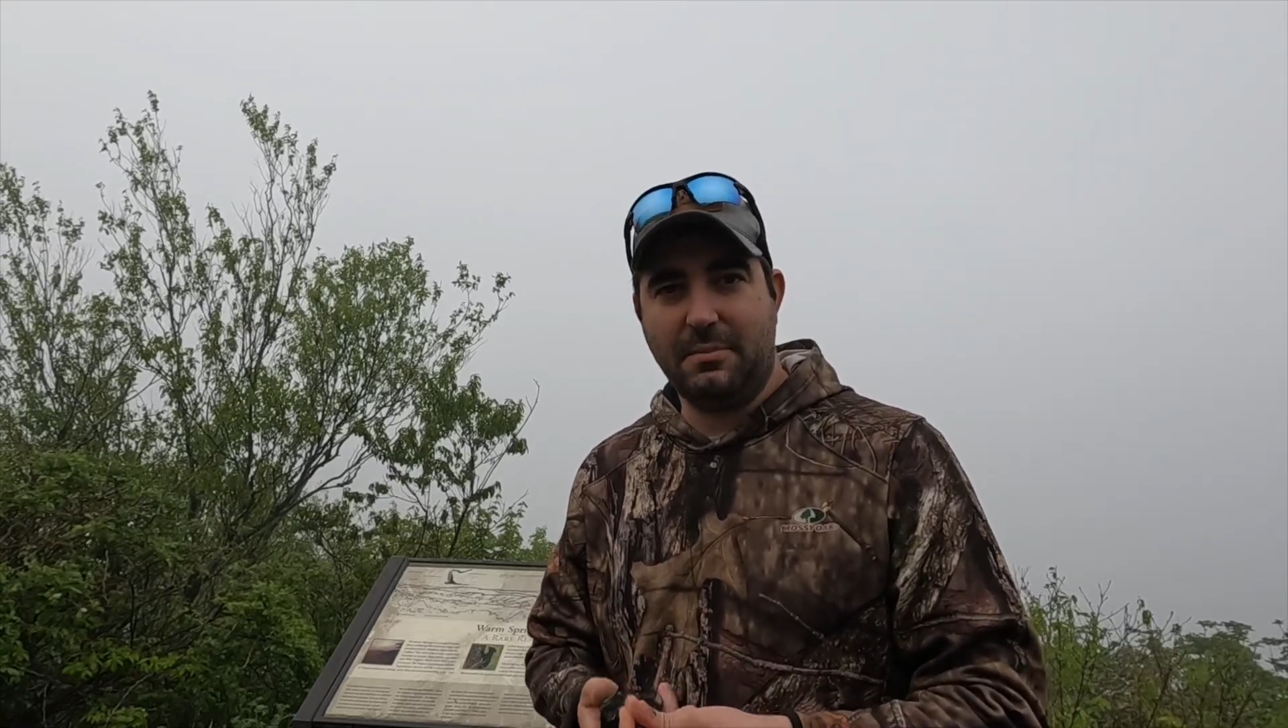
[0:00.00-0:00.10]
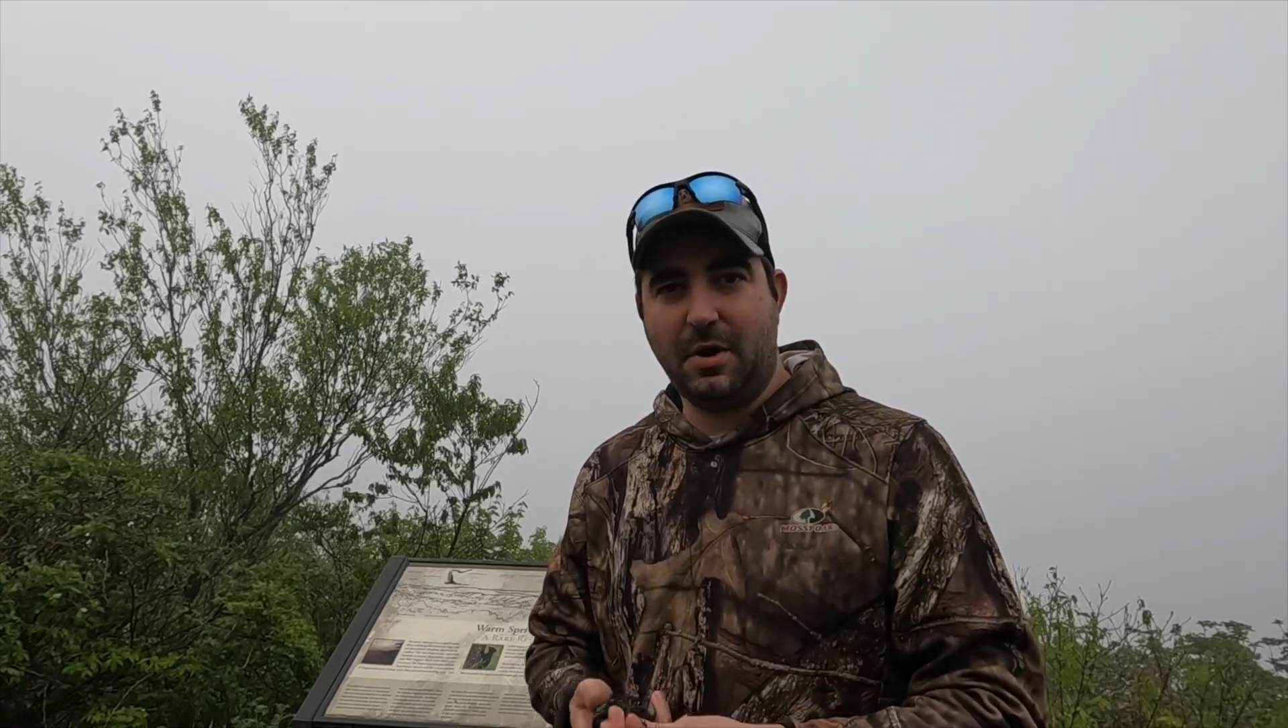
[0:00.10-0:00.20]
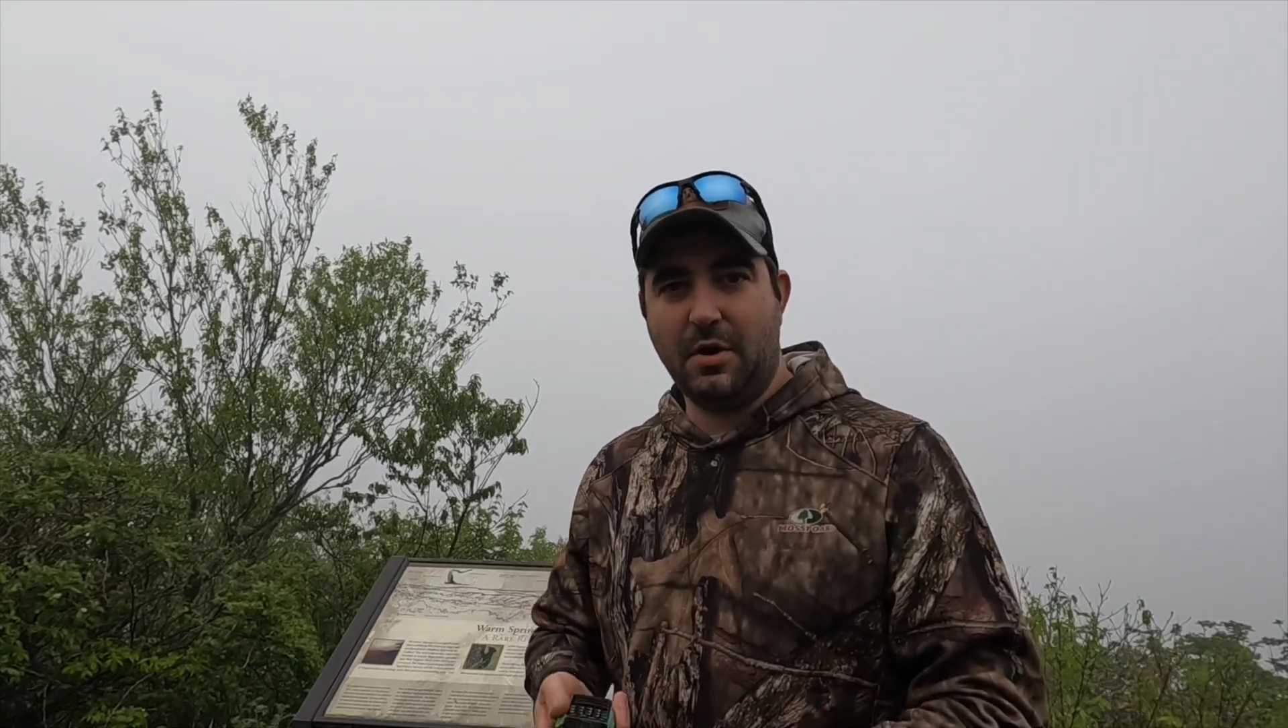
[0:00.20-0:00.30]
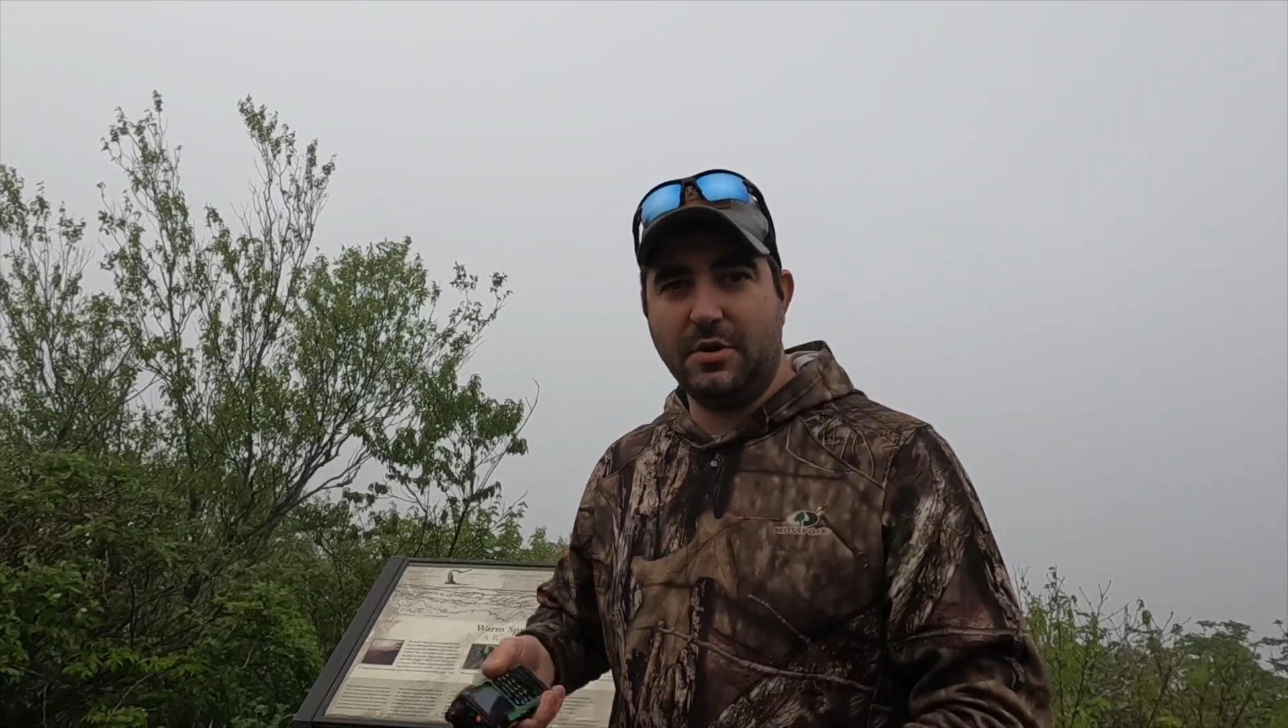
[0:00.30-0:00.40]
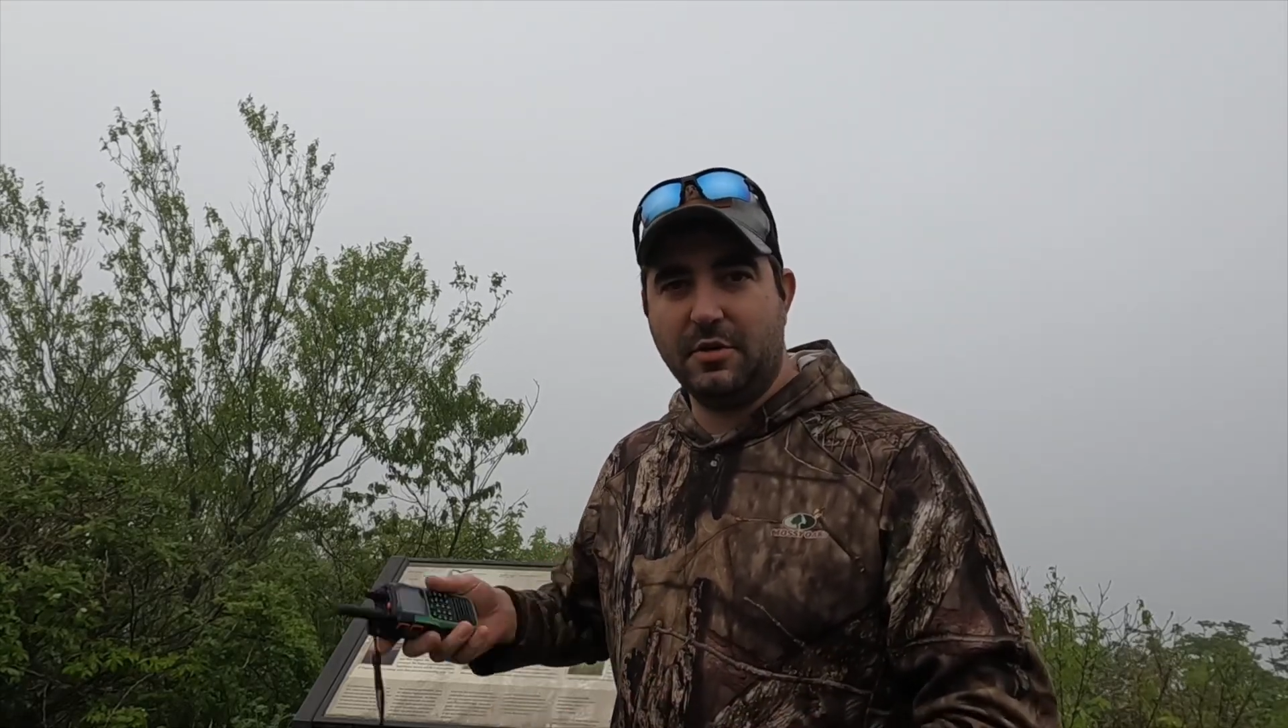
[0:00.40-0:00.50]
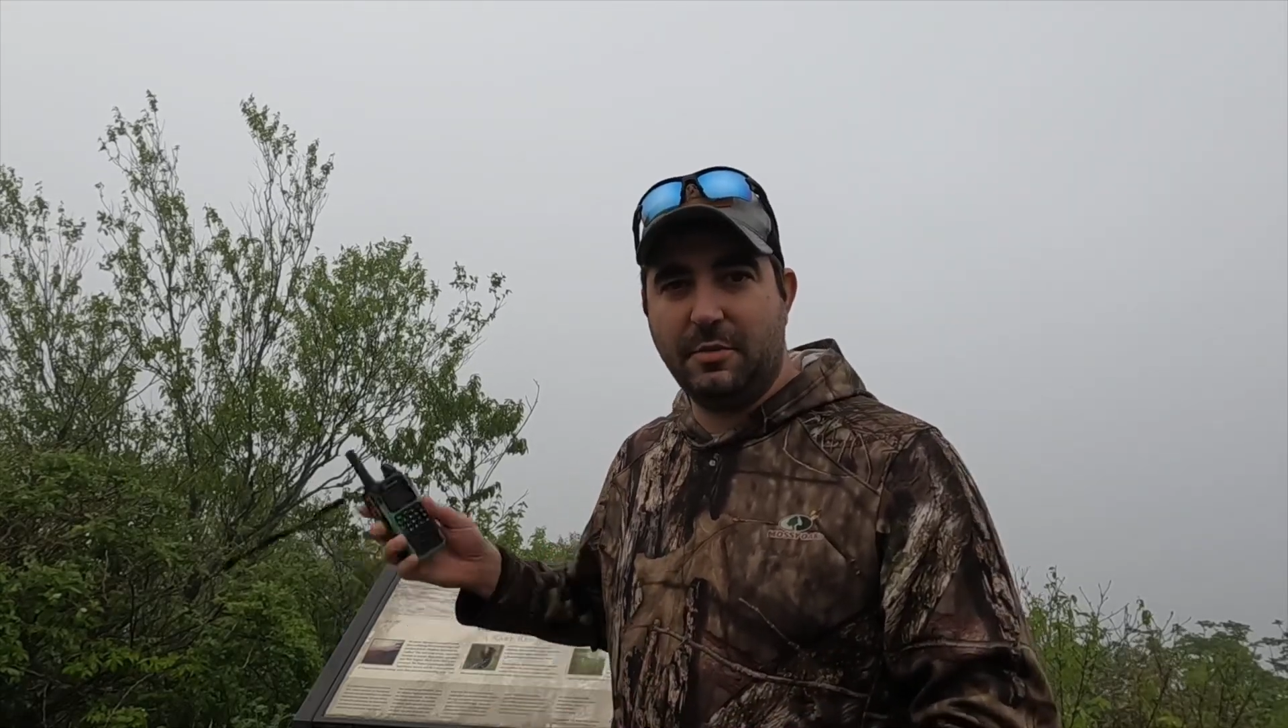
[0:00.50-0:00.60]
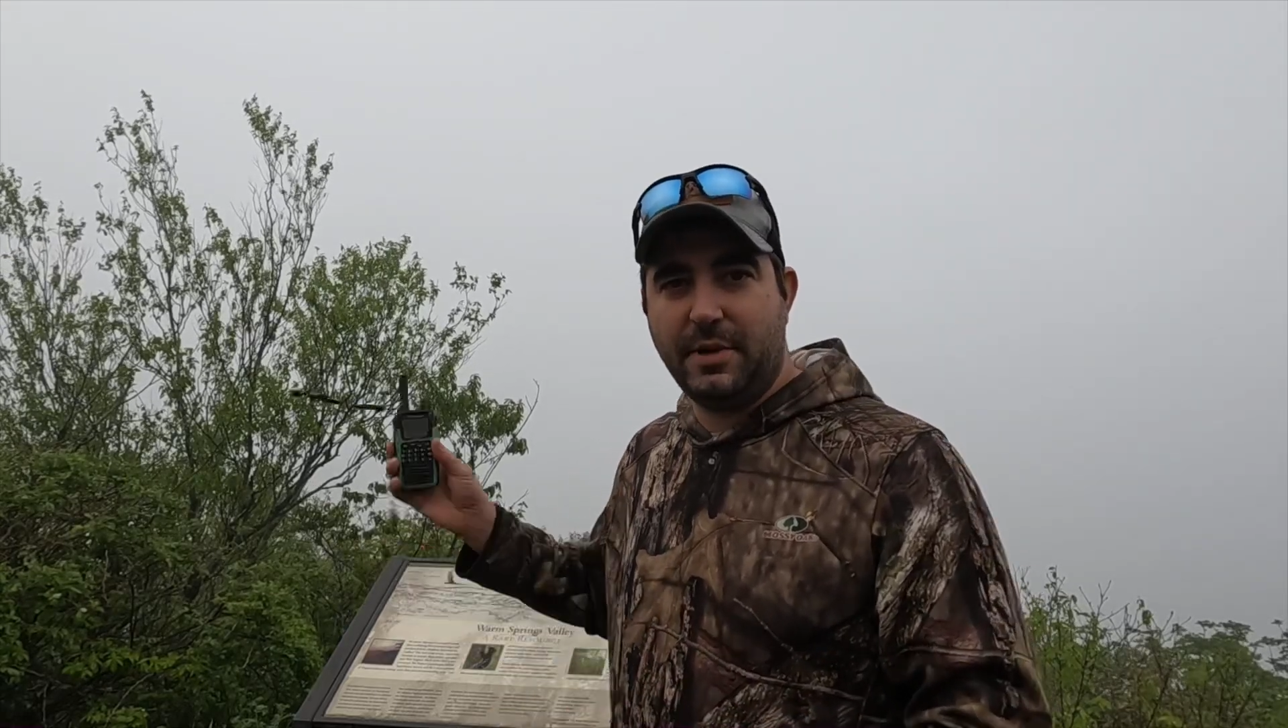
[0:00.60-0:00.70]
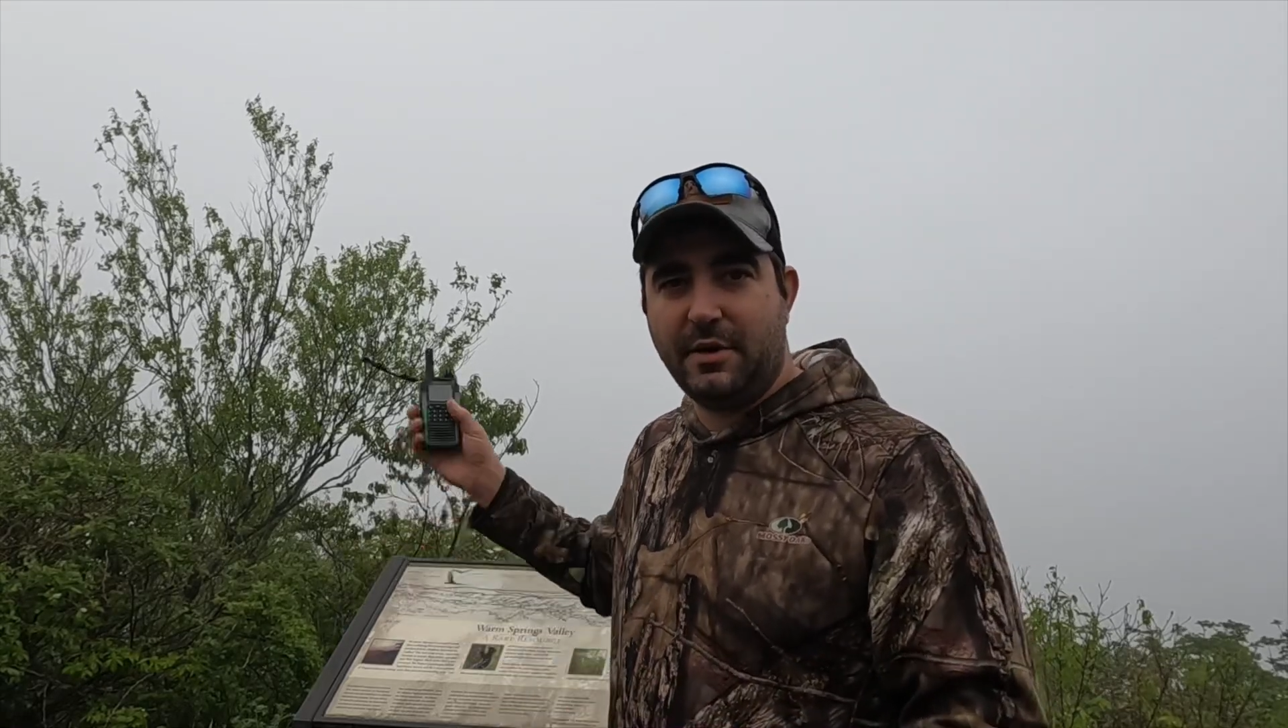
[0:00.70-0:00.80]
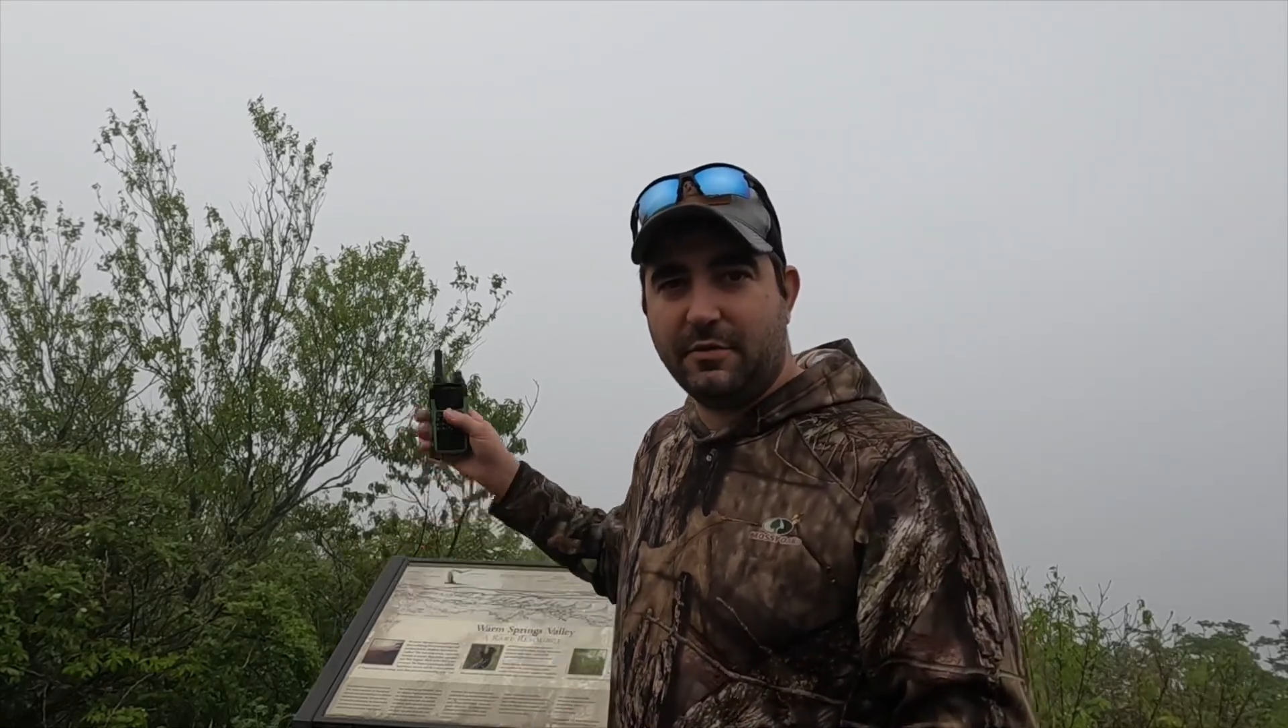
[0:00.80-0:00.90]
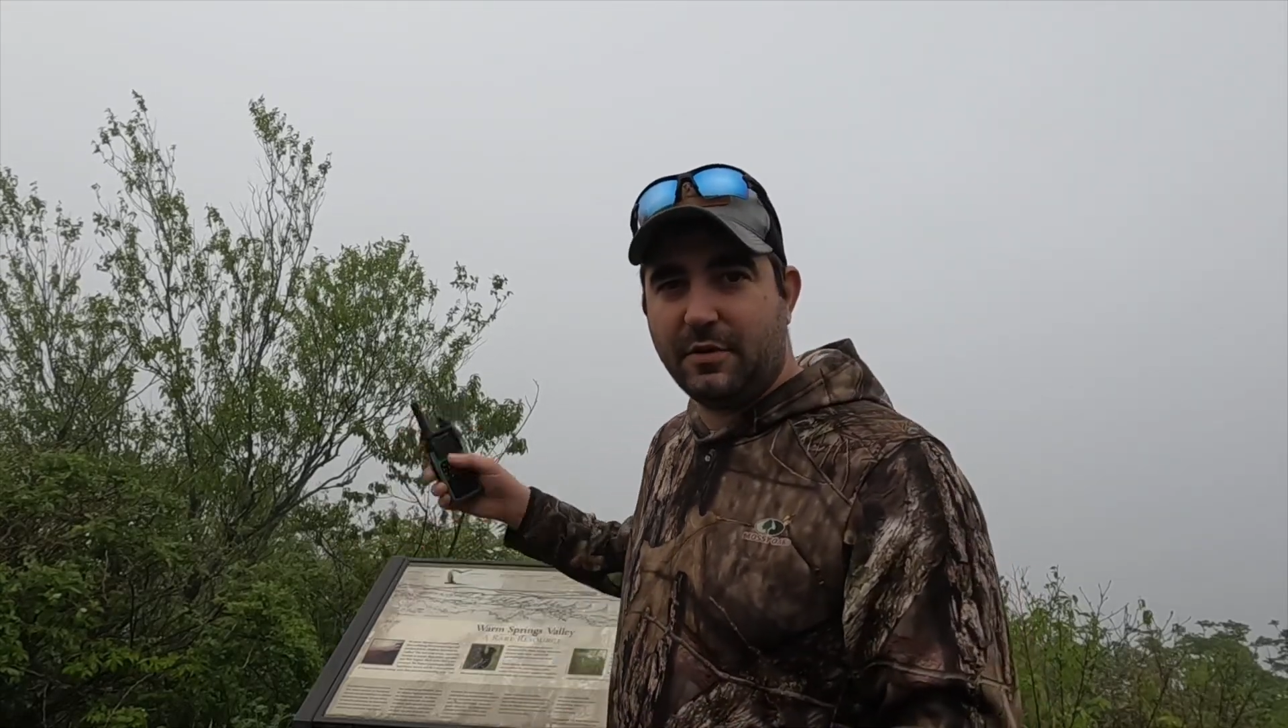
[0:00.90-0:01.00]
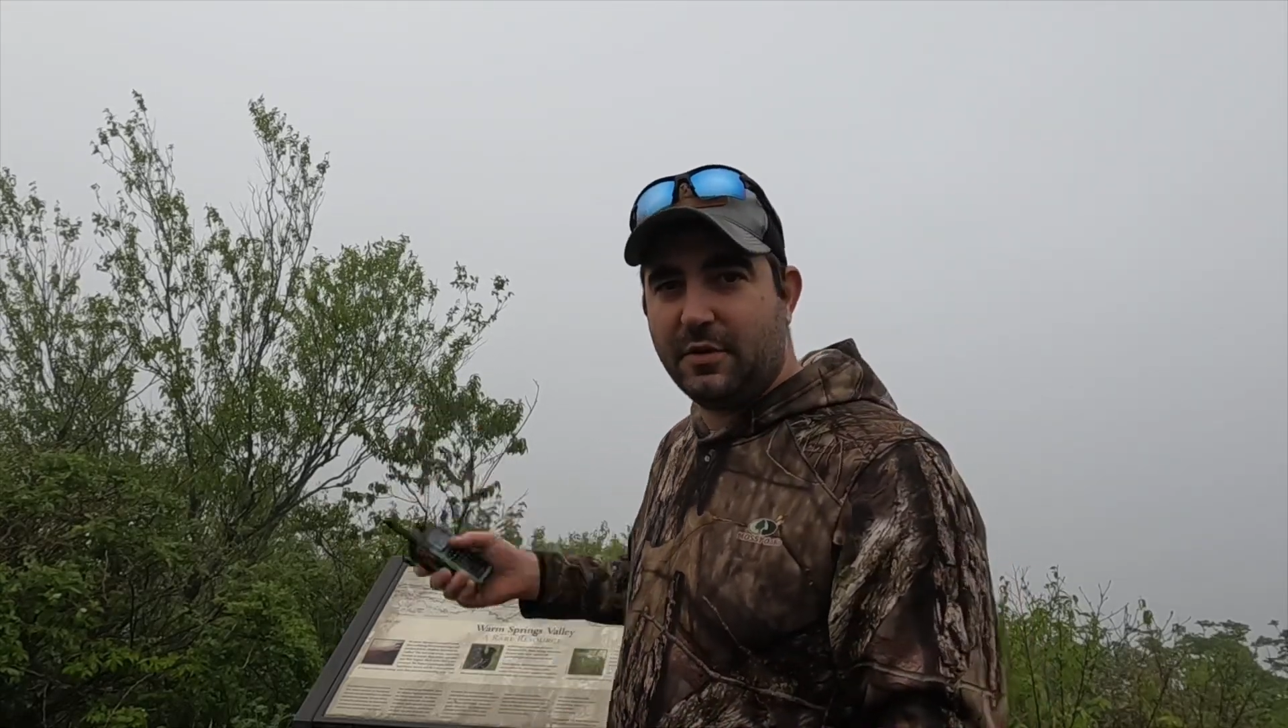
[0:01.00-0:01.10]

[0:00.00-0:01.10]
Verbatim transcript: I'm borrowing your repeater for